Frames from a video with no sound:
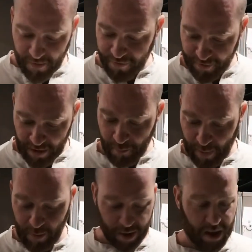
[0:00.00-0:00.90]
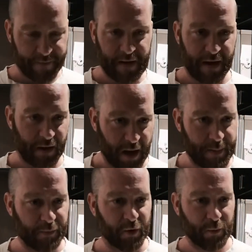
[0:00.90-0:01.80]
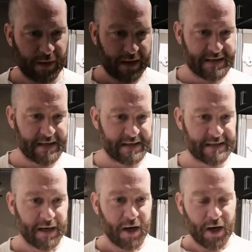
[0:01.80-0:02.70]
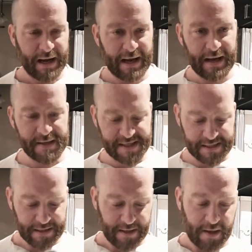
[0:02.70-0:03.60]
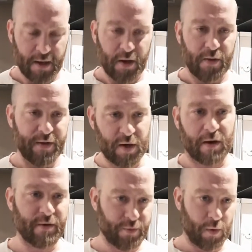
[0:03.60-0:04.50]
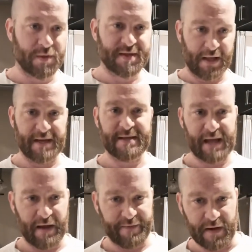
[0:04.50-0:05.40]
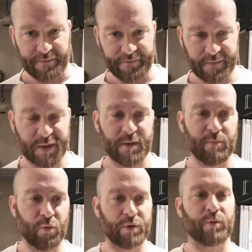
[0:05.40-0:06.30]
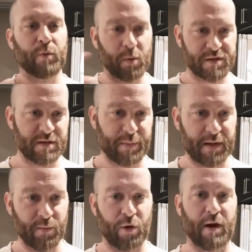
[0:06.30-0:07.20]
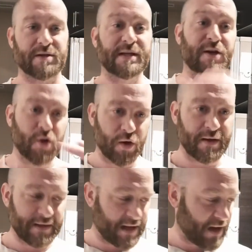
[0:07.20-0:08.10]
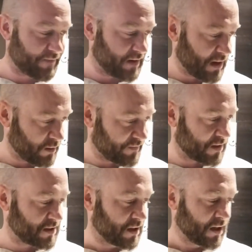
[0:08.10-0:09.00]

Thing about coffee, and a lot of people don't realize this, is the darker the roast, the less the caffeine. So the more you roast the bean, the more you're actually cooking the caffeine out of it.